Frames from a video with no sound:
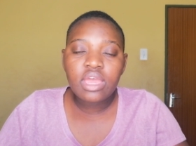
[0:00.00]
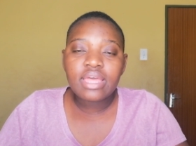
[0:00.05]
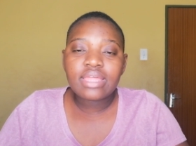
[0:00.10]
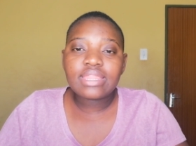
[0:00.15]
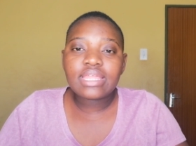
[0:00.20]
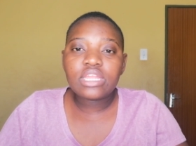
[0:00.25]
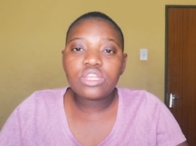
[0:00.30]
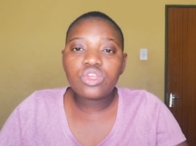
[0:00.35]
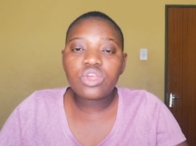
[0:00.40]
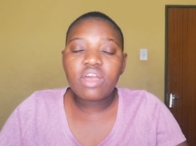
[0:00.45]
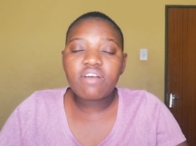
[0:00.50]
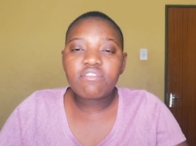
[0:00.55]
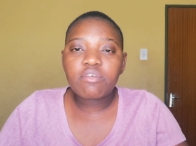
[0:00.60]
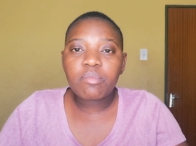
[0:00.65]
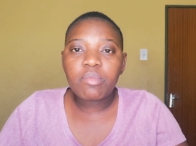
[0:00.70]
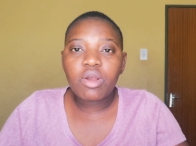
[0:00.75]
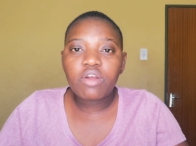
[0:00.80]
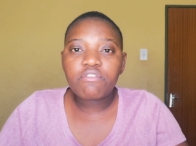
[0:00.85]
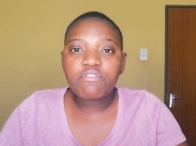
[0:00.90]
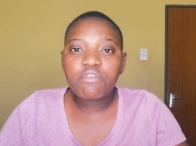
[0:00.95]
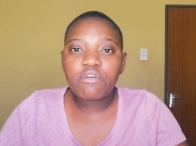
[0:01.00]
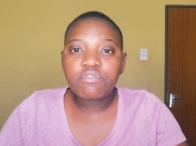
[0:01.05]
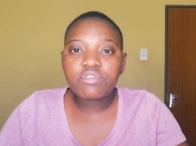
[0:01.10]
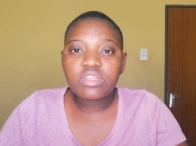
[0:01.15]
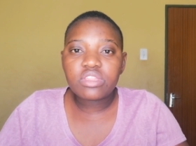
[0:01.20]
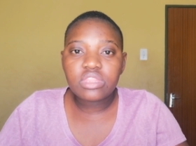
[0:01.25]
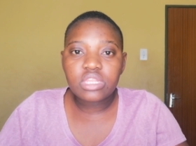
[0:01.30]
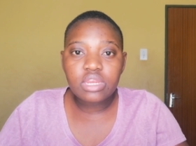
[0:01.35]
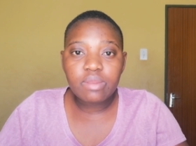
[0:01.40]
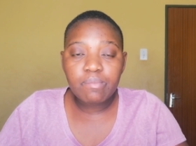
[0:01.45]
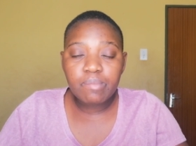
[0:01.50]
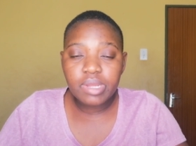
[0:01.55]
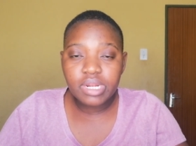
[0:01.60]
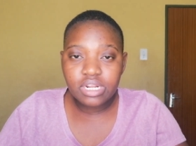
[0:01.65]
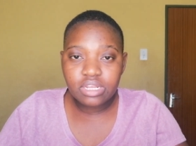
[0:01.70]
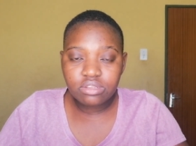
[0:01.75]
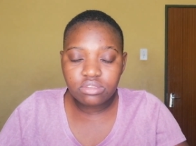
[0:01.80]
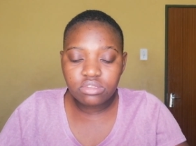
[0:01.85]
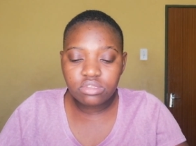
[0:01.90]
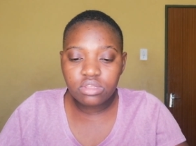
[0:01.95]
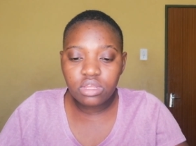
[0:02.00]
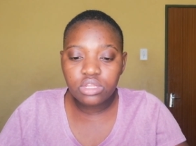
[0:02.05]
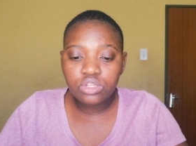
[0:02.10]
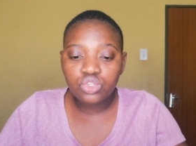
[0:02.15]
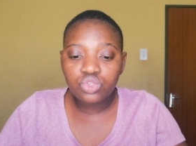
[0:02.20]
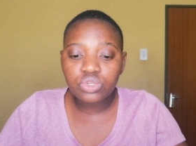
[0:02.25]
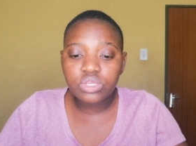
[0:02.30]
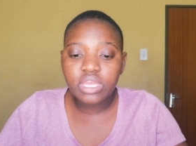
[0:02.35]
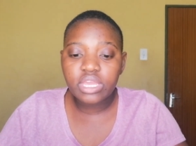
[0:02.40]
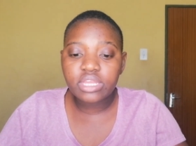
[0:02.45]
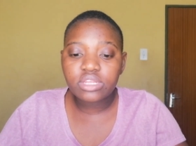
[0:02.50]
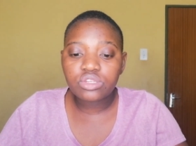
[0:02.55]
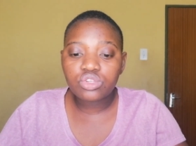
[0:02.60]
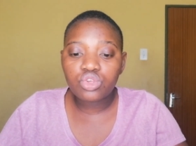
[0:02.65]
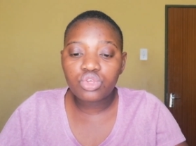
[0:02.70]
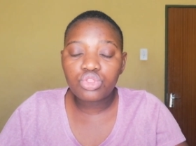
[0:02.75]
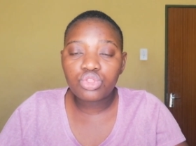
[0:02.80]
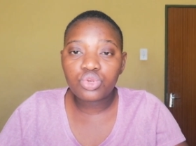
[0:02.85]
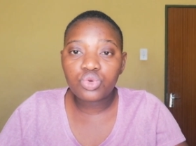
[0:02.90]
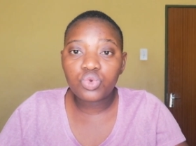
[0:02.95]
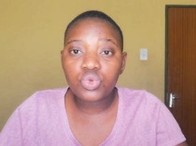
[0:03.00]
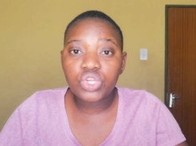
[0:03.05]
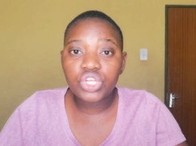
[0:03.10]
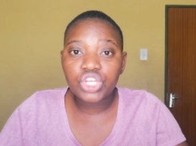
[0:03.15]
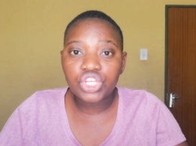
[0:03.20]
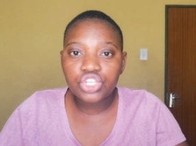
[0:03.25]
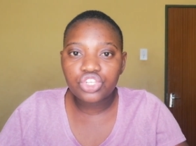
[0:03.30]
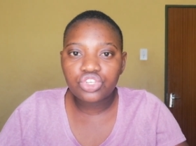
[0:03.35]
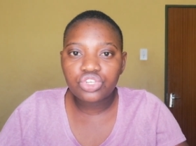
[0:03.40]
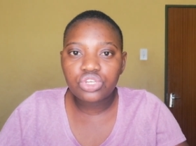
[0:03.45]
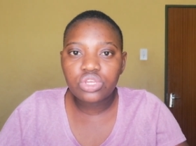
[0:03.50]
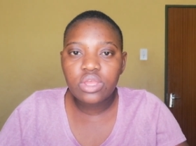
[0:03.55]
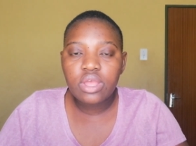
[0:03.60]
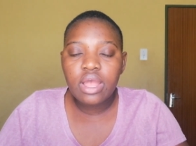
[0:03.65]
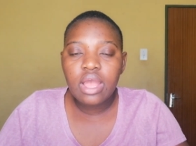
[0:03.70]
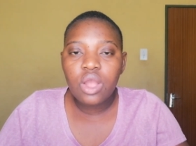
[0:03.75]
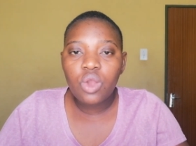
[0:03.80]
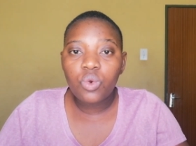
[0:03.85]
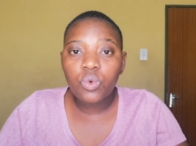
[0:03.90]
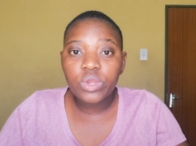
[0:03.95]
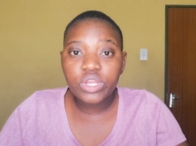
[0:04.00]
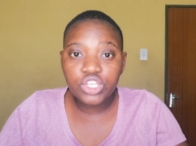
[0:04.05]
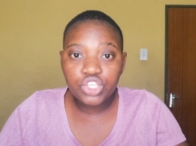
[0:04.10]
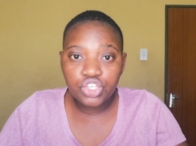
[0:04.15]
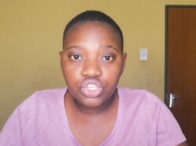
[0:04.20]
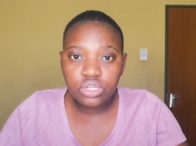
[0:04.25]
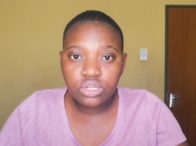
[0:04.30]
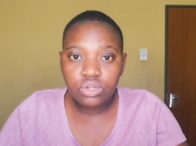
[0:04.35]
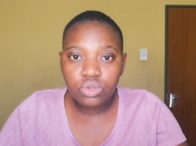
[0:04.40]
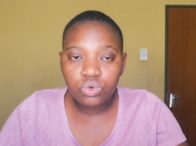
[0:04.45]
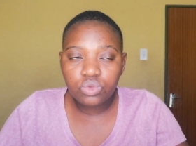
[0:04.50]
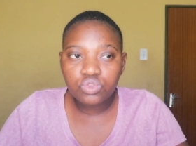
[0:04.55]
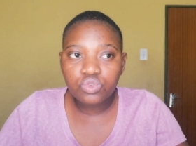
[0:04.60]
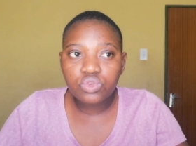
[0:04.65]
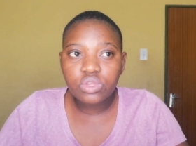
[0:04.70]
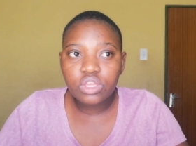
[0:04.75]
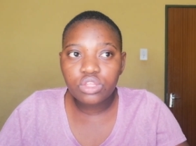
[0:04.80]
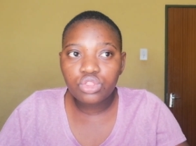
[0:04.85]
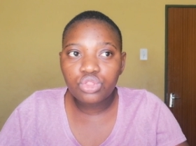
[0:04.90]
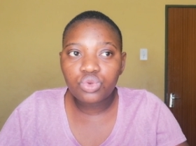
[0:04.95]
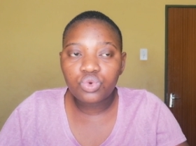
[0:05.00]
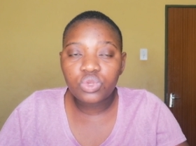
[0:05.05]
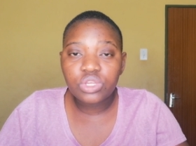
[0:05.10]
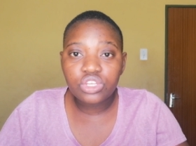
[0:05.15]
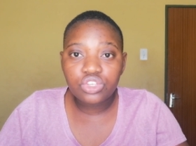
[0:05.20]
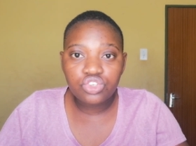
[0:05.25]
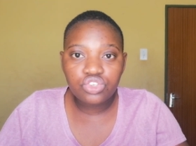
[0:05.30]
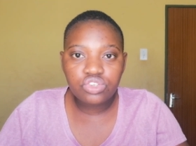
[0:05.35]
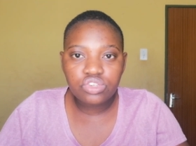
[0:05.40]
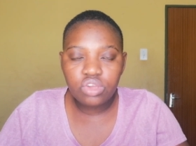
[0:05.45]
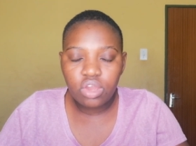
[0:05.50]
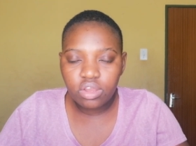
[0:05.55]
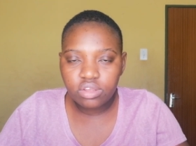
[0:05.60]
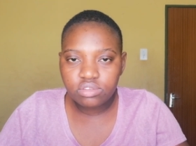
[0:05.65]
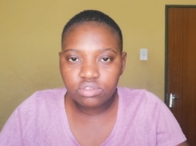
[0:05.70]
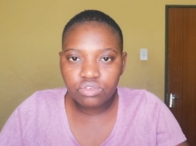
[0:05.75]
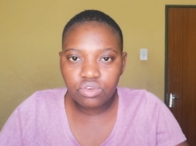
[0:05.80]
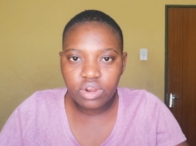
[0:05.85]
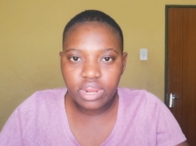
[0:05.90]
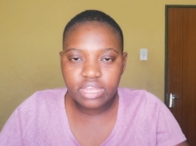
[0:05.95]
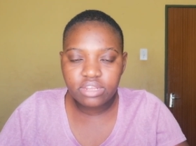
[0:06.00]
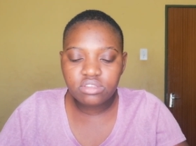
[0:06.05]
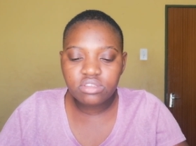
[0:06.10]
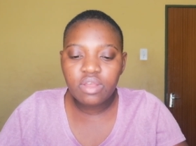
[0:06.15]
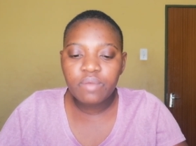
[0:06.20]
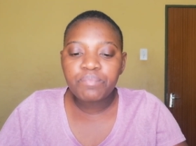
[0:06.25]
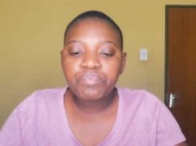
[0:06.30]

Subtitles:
then you have about 53 minutes to get through each question or to get through each task, right?